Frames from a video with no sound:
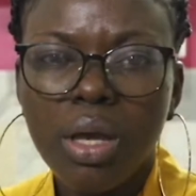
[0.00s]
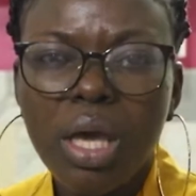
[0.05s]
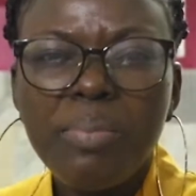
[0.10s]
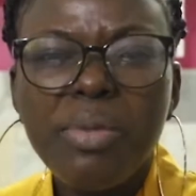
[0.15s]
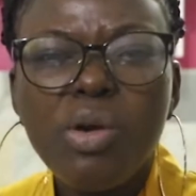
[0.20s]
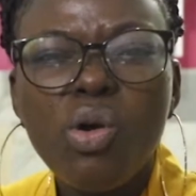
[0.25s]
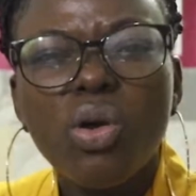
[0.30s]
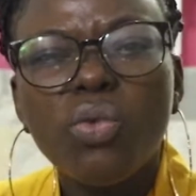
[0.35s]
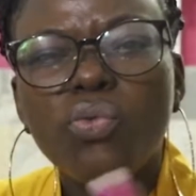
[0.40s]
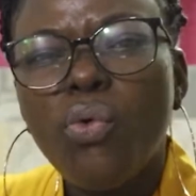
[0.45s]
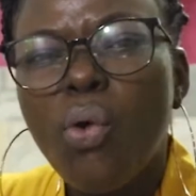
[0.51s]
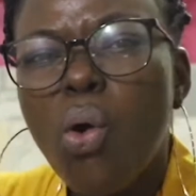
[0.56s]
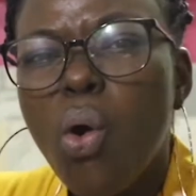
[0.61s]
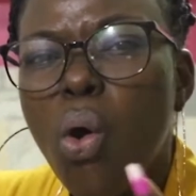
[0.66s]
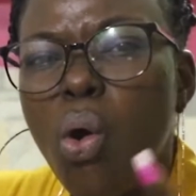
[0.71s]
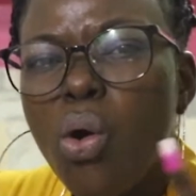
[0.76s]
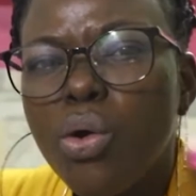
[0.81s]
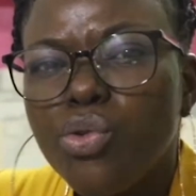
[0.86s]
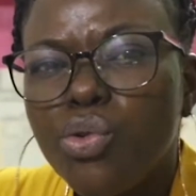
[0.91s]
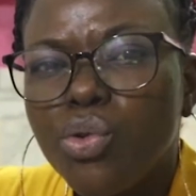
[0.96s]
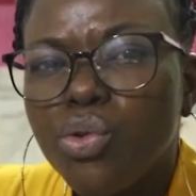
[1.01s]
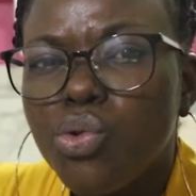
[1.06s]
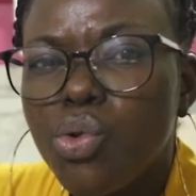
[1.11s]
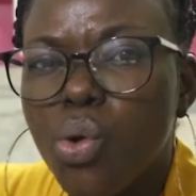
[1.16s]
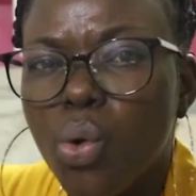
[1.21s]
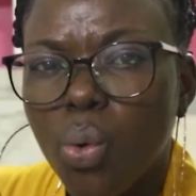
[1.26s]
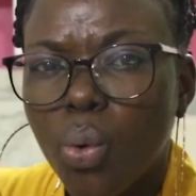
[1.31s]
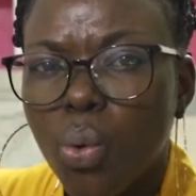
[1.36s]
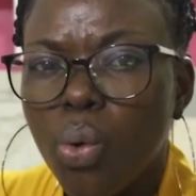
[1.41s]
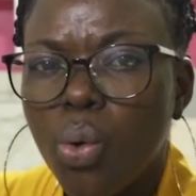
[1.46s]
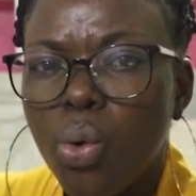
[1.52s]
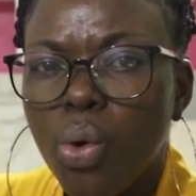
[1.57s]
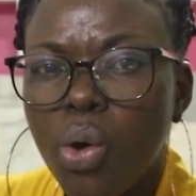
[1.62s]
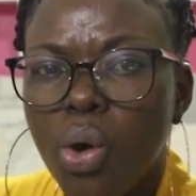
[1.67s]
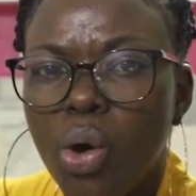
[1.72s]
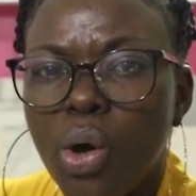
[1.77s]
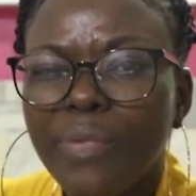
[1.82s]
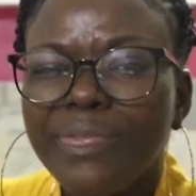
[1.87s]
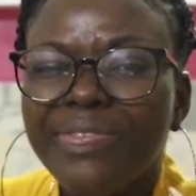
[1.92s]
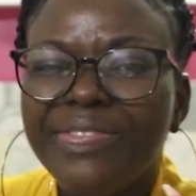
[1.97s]
because for all you know,
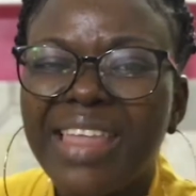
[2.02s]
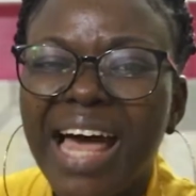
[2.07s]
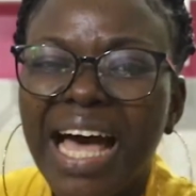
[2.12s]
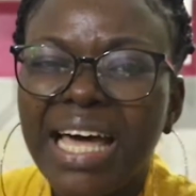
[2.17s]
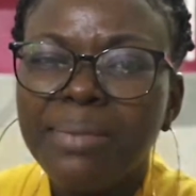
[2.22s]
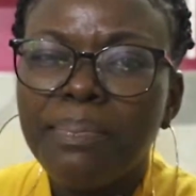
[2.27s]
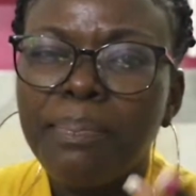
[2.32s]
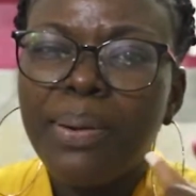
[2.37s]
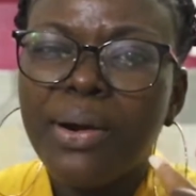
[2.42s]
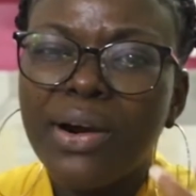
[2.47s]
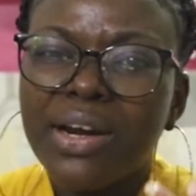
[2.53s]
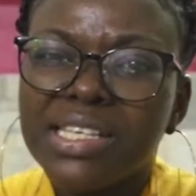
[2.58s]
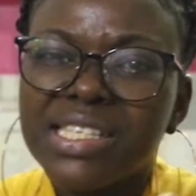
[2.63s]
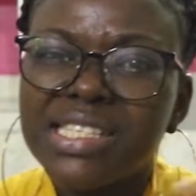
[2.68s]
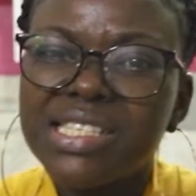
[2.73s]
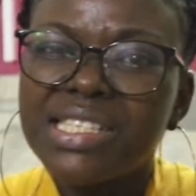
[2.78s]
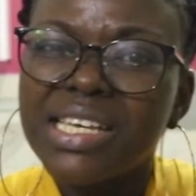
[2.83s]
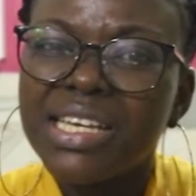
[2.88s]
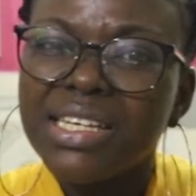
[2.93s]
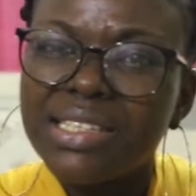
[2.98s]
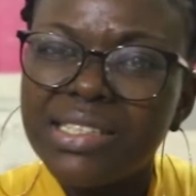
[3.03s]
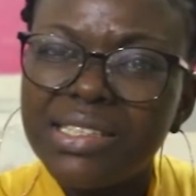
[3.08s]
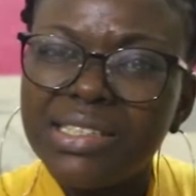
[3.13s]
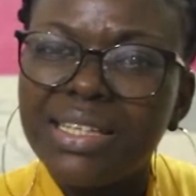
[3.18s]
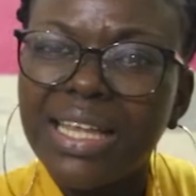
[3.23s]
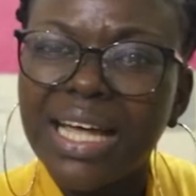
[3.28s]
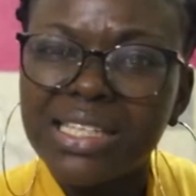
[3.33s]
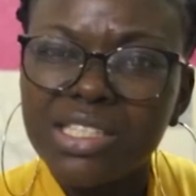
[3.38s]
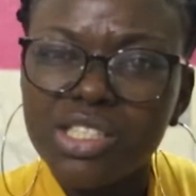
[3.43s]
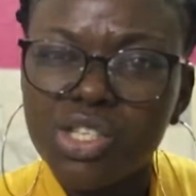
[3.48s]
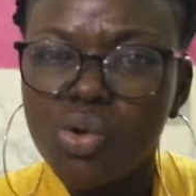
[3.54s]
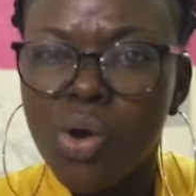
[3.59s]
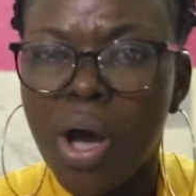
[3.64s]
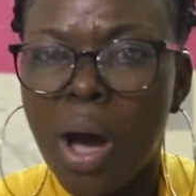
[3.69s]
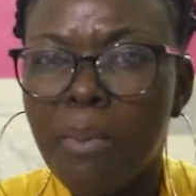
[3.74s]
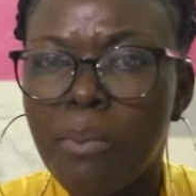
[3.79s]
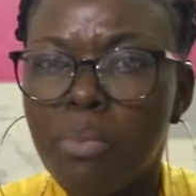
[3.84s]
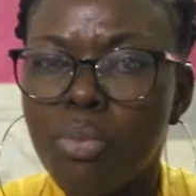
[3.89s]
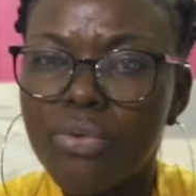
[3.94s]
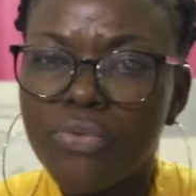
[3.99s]
that person that you
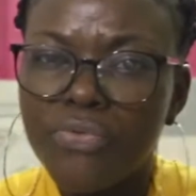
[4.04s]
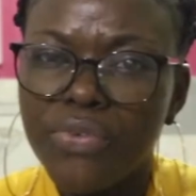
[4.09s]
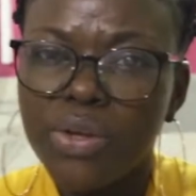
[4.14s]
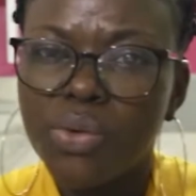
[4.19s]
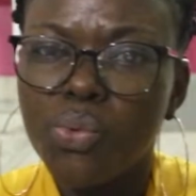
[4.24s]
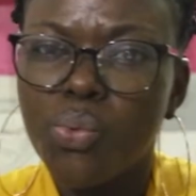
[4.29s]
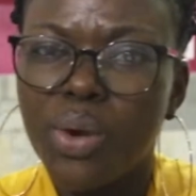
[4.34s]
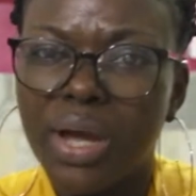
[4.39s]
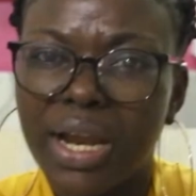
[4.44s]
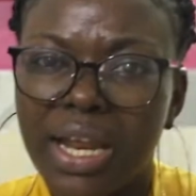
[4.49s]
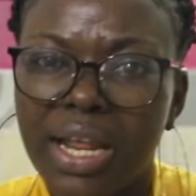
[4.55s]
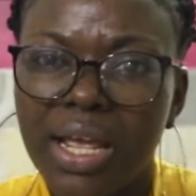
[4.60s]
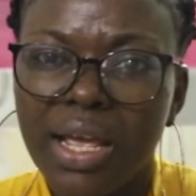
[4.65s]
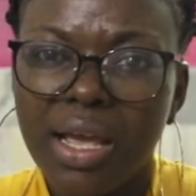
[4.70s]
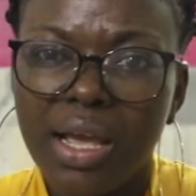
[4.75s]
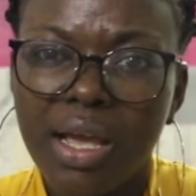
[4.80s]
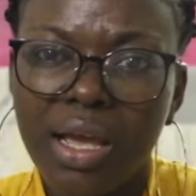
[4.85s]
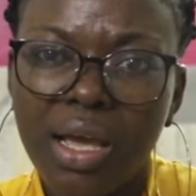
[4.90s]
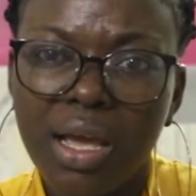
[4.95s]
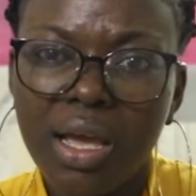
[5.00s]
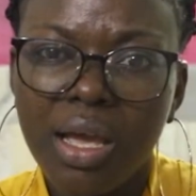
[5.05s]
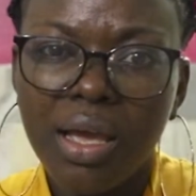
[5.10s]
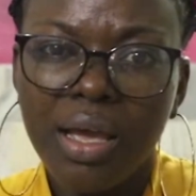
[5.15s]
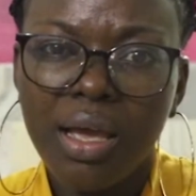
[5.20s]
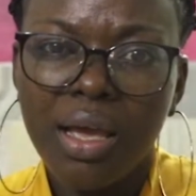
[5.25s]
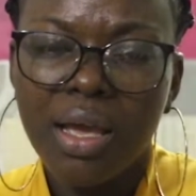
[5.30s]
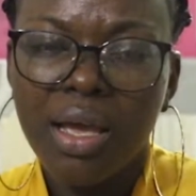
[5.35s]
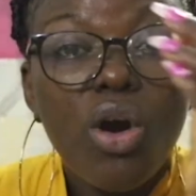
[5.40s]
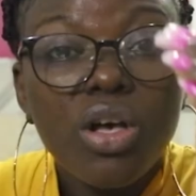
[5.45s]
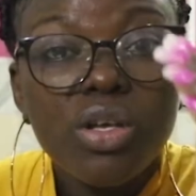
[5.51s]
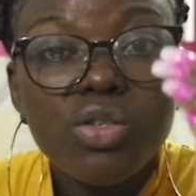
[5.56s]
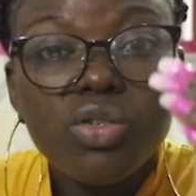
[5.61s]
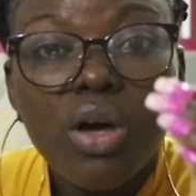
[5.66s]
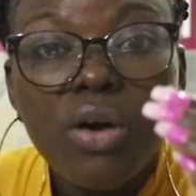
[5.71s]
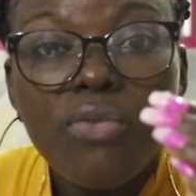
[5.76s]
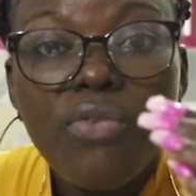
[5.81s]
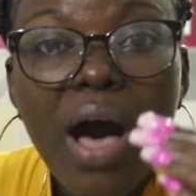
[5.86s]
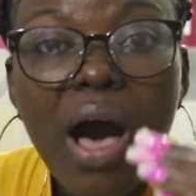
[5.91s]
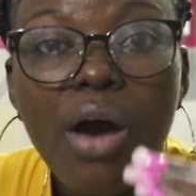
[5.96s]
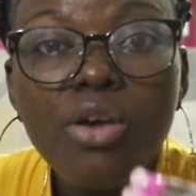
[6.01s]
are moving with, because
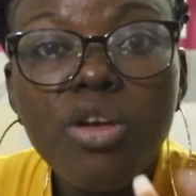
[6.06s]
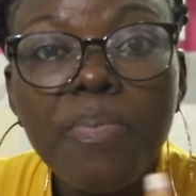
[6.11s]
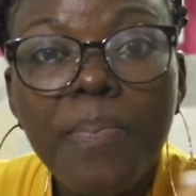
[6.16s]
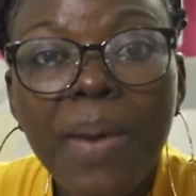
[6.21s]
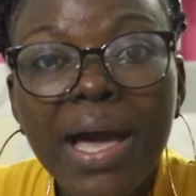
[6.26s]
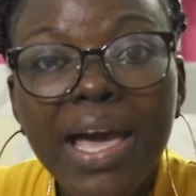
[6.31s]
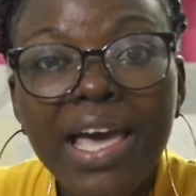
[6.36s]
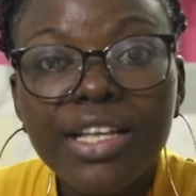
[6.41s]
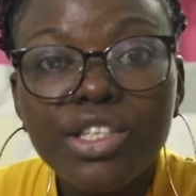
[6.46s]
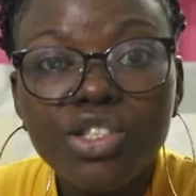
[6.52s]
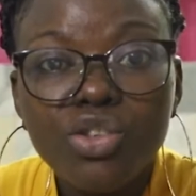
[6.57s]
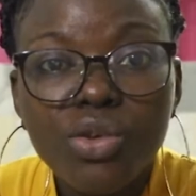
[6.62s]
of how you package